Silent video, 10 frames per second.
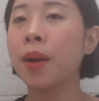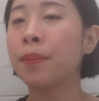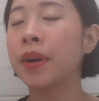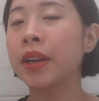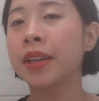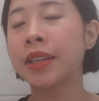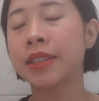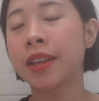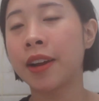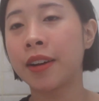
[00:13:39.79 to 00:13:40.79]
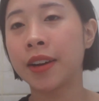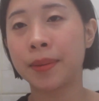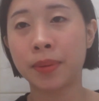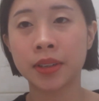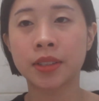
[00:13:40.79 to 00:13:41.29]
but it is there
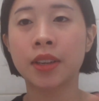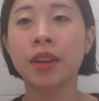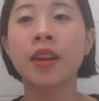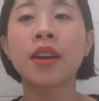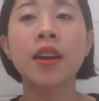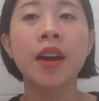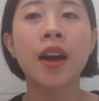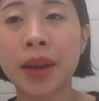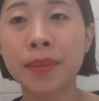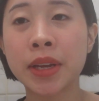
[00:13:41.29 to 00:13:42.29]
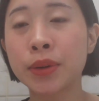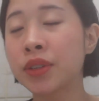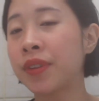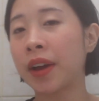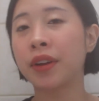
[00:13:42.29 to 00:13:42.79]
in person. I'm a huge
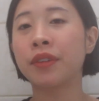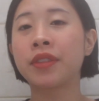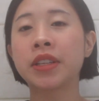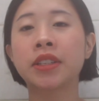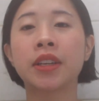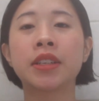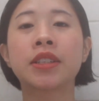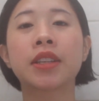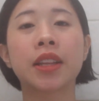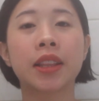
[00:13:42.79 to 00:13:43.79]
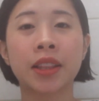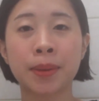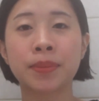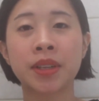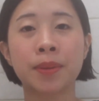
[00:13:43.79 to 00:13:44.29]
fan of the Sunnies
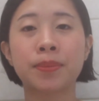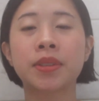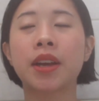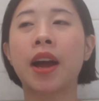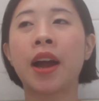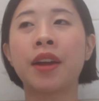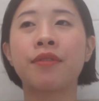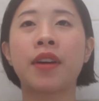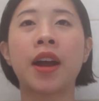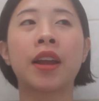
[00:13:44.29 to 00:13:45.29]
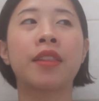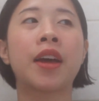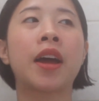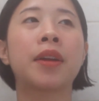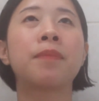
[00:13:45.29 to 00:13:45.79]
lip dips. I find
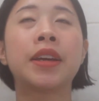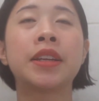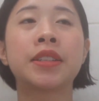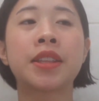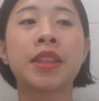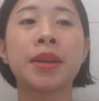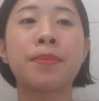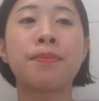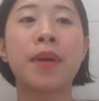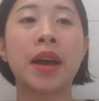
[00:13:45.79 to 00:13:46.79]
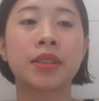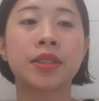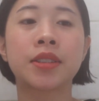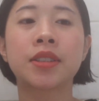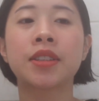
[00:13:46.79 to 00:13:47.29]
that it is the
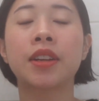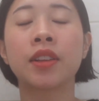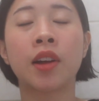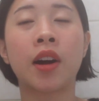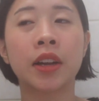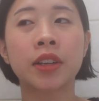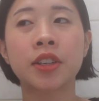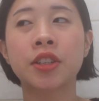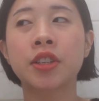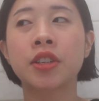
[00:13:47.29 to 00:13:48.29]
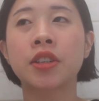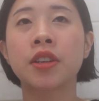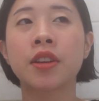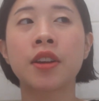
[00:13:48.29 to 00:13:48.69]
best launch